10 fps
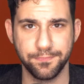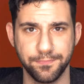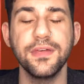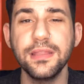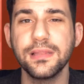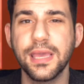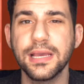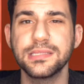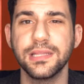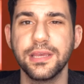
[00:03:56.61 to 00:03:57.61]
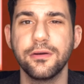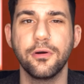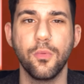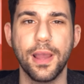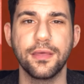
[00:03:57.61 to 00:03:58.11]
He then kicks Leo
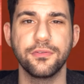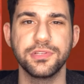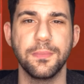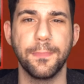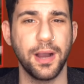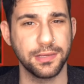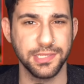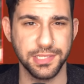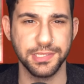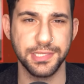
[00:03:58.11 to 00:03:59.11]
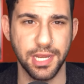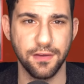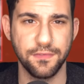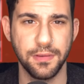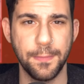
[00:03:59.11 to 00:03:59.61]
away through some boxes and
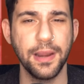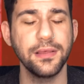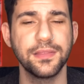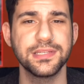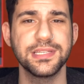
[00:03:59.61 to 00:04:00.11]
stuff. Apparently, this